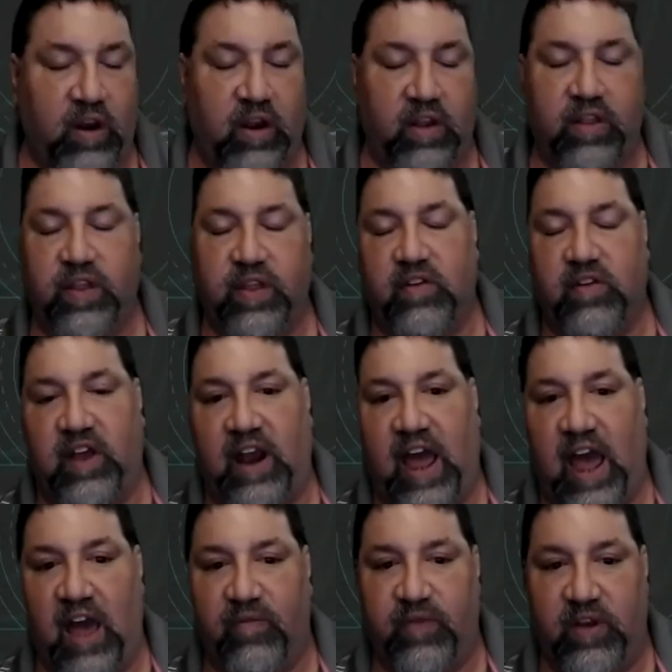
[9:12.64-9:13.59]
of the things that
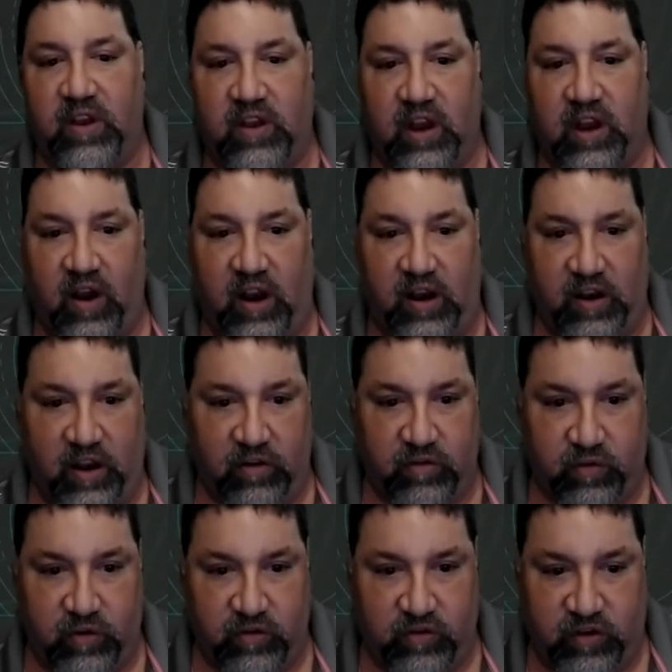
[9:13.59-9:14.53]
happened here, and this
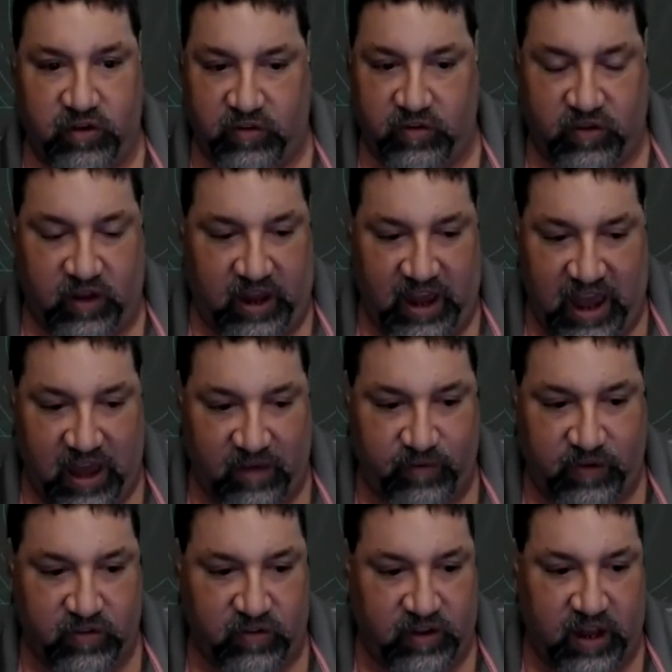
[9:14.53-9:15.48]
was just a
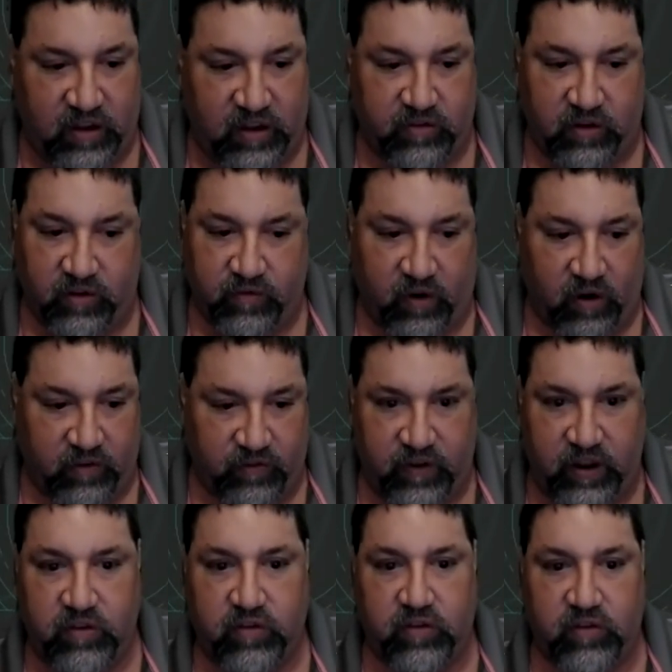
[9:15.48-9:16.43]
happenstance of our
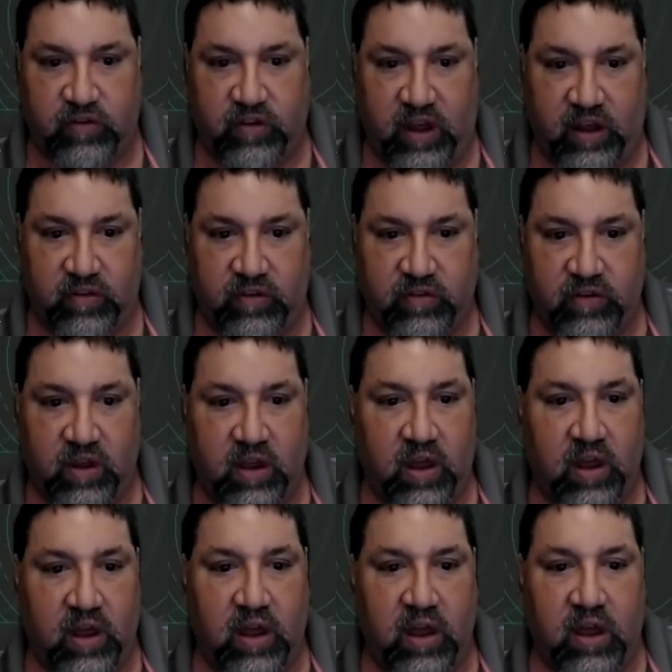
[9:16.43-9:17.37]
feature sets,
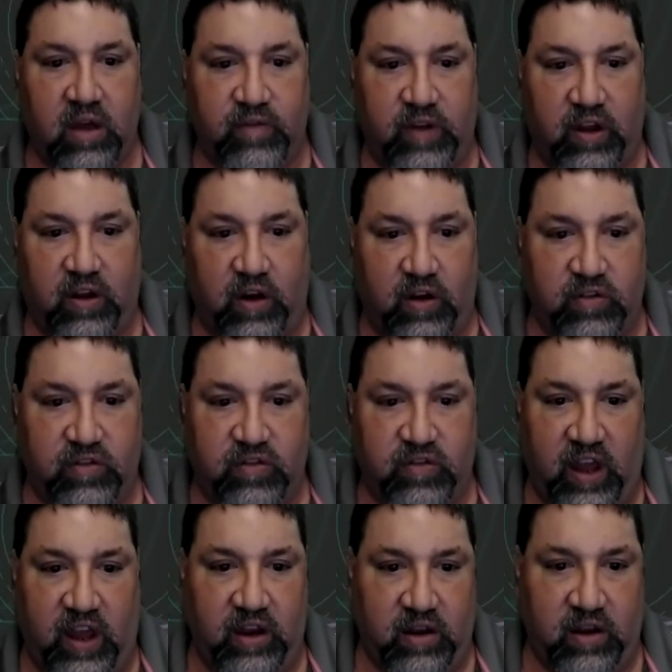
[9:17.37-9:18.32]
because
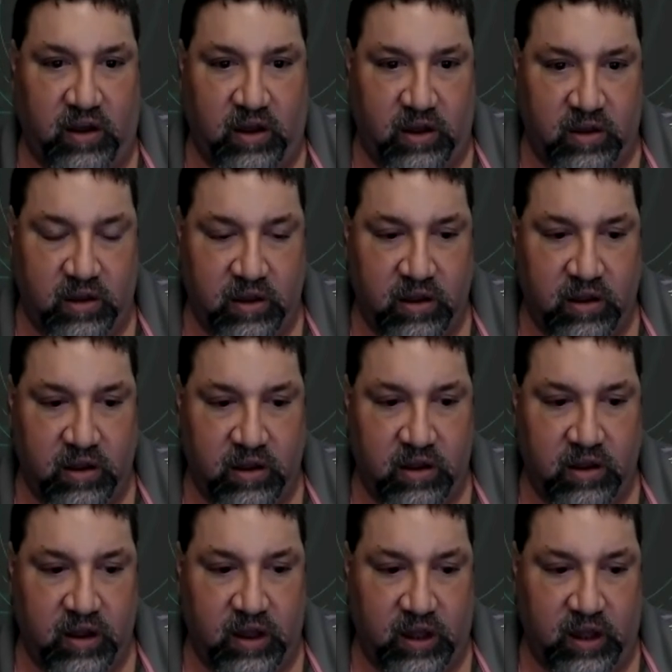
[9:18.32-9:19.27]
data
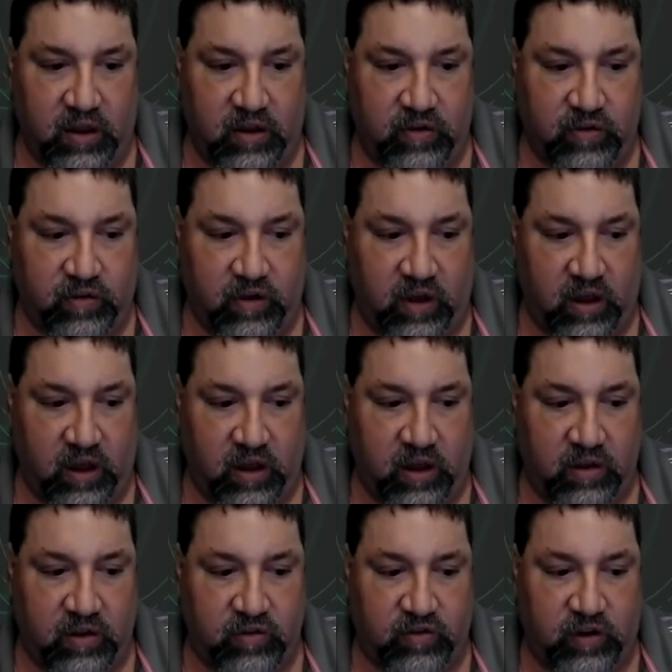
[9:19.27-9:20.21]
is
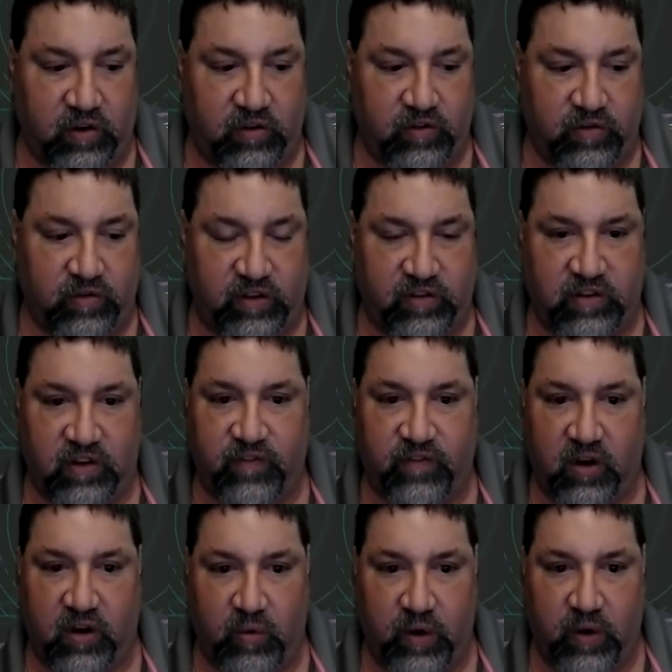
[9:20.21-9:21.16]
geospecific
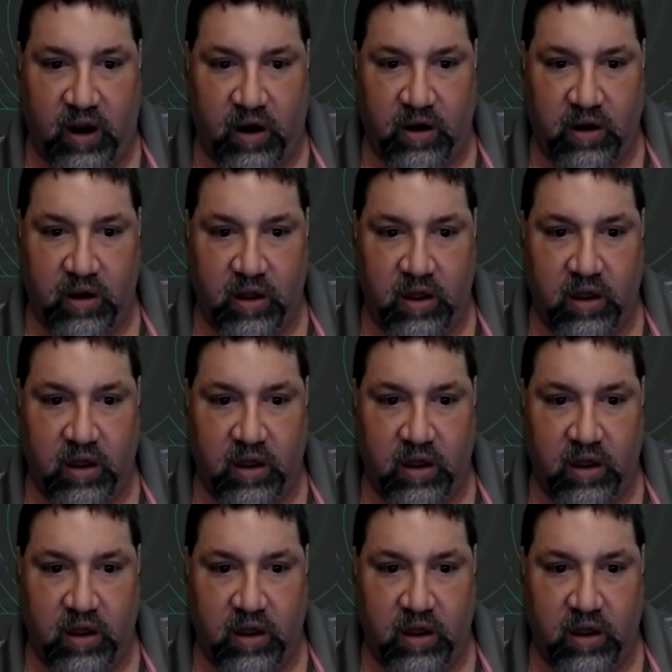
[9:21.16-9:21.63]
aware,